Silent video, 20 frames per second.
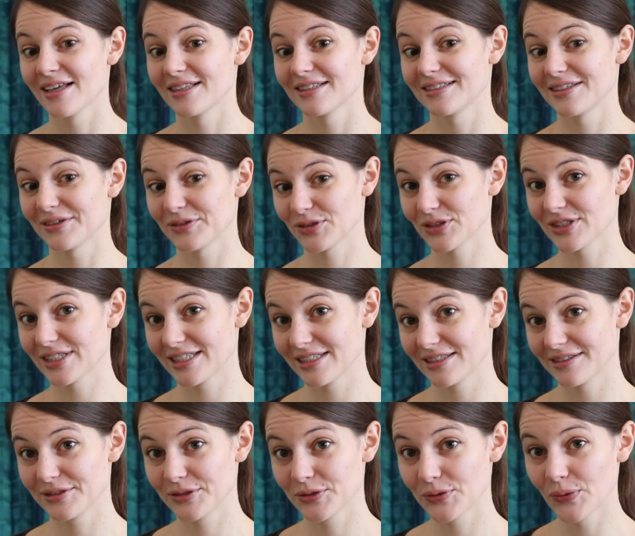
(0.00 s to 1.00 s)
Those
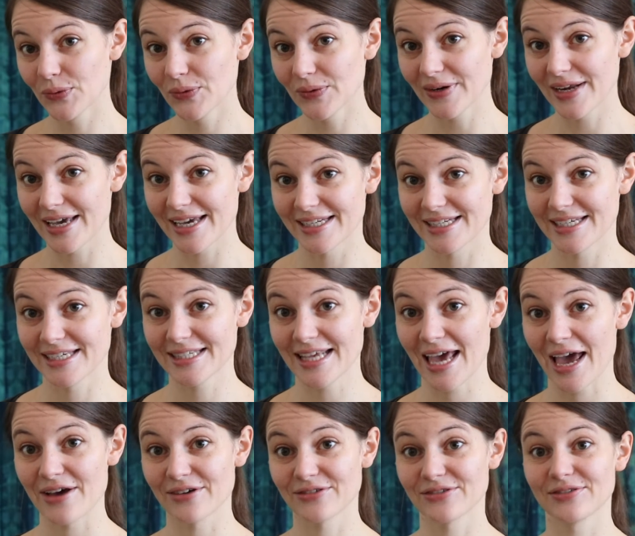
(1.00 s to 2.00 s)
two ladies
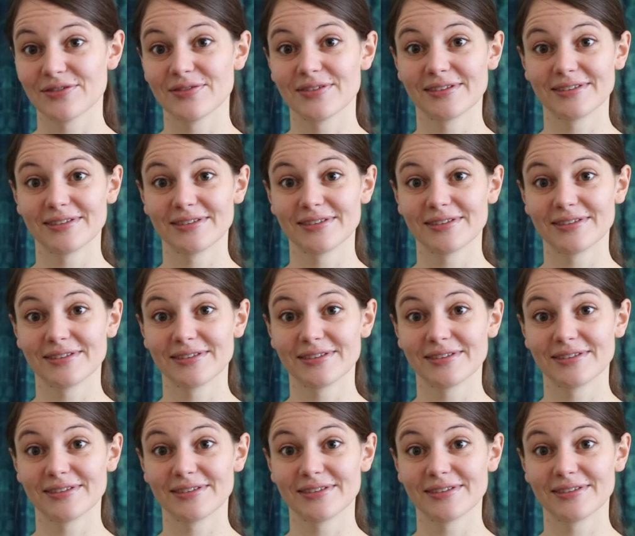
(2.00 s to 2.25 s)
have